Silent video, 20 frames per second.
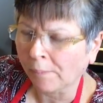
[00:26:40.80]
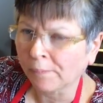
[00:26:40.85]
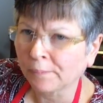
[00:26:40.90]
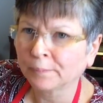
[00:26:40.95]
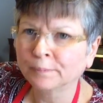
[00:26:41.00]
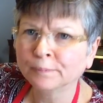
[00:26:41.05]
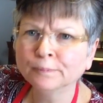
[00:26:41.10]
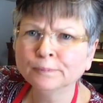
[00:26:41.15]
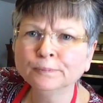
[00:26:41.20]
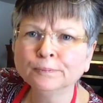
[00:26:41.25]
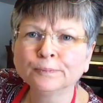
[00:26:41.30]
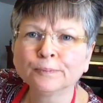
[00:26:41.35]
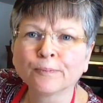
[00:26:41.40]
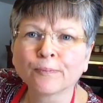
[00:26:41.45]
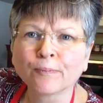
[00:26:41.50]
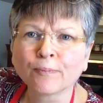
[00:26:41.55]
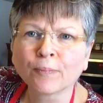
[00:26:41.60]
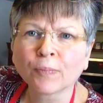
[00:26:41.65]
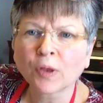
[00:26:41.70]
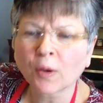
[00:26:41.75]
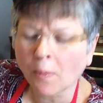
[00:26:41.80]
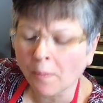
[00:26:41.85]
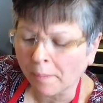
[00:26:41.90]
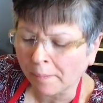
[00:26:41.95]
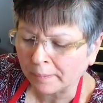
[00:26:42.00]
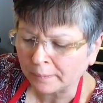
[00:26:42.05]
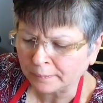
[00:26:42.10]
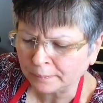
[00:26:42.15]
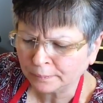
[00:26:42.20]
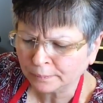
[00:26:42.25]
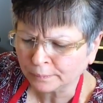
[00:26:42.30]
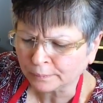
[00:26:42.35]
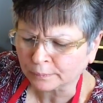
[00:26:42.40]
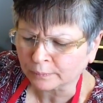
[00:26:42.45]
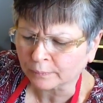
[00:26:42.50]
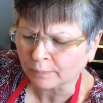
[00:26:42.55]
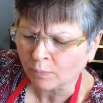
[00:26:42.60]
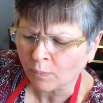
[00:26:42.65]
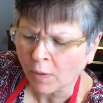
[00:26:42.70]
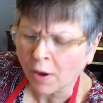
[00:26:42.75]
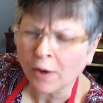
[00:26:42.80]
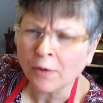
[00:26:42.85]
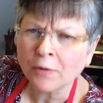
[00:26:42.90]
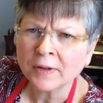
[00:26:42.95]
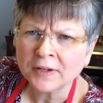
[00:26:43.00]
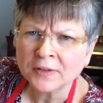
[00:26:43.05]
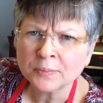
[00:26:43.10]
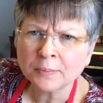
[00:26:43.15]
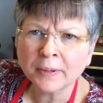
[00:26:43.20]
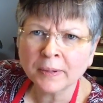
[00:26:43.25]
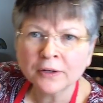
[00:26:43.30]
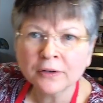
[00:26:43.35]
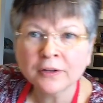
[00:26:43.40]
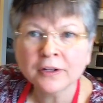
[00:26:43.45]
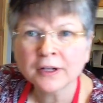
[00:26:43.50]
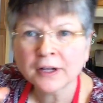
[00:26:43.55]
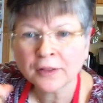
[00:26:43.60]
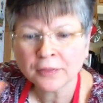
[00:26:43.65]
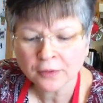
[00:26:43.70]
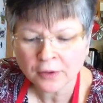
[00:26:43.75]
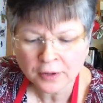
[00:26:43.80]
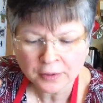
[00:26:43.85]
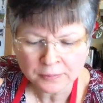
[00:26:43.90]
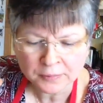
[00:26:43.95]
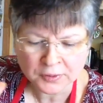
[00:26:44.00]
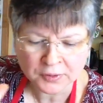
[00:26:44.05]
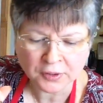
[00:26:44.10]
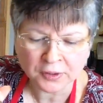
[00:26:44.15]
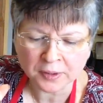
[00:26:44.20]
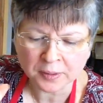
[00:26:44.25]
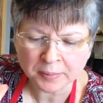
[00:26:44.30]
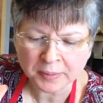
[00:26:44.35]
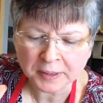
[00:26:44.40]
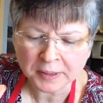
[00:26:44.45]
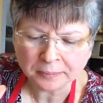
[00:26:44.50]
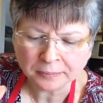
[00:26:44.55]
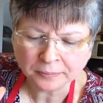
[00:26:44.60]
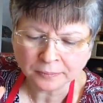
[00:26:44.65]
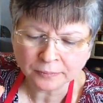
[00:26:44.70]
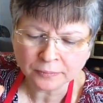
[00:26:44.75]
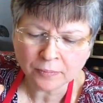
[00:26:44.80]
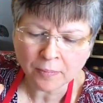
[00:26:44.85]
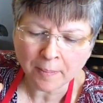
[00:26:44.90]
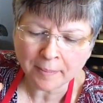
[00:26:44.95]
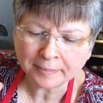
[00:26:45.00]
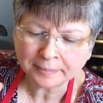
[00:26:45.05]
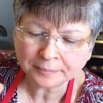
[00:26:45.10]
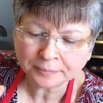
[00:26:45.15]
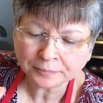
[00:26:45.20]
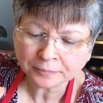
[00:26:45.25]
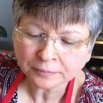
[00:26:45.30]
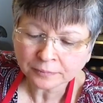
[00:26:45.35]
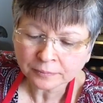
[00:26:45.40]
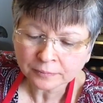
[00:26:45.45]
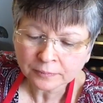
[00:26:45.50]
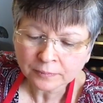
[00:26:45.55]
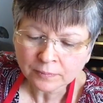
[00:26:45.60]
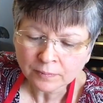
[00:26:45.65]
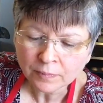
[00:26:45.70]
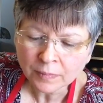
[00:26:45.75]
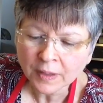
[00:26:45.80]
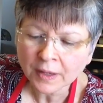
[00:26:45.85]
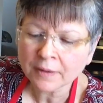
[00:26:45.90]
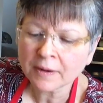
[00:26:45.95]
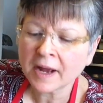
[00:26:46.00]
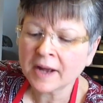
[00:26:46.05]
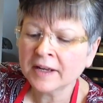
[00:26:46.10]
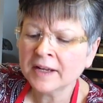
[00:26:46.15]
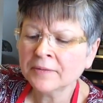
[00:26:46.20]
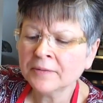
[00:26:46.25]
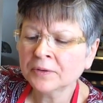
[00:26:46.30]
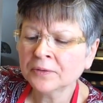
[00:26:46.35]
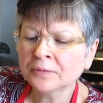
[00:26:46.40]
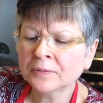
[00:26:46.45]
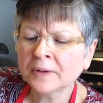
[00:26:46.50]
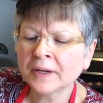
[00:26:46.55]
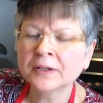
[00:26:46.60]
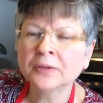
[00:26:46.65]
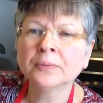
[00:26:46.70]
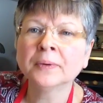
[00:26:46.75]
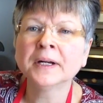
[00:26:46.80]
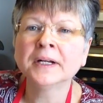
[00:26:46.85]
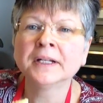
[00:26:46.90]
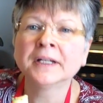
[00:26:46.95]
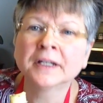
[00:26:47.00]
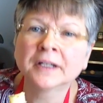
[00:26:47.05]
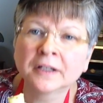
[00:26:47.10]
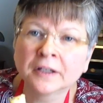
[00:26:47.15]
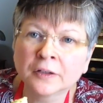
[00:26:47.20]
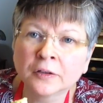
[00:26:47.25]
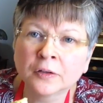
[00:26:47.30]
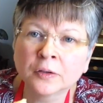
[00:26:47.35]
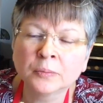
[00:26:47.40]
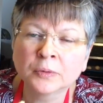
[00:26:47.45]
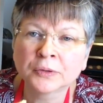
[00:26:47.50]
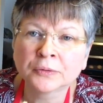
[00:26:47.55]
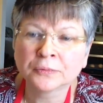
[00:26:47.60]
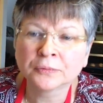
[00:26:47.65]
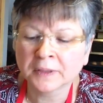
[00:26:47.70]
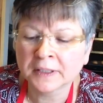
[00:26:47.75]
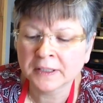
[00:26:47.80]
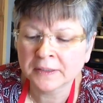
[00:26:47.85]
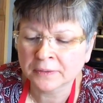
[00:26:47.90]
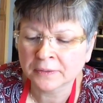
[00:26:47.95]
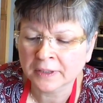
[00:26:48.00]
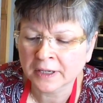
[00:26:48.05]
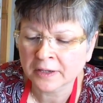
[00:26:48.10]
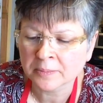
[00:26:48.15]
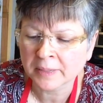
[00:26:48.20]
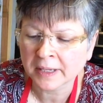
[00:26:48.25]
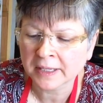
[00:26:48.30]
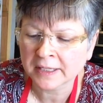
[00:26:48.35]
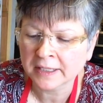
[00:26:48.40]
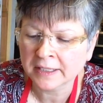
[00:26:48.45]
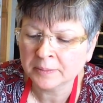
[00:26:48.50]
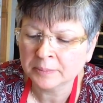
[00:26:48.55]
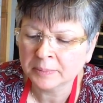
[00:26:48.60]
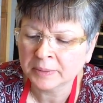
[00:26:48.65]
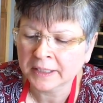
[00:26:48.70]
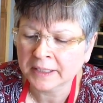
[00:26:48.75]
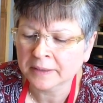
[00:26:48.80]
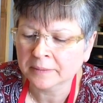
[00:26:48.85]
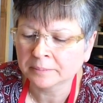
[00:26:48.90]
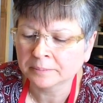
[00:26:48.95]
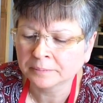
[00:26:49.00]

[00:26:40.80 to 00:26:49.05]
Oh, that's better than I thought it was going to be. I have to find a way to get a little more flavor out of my eggplant.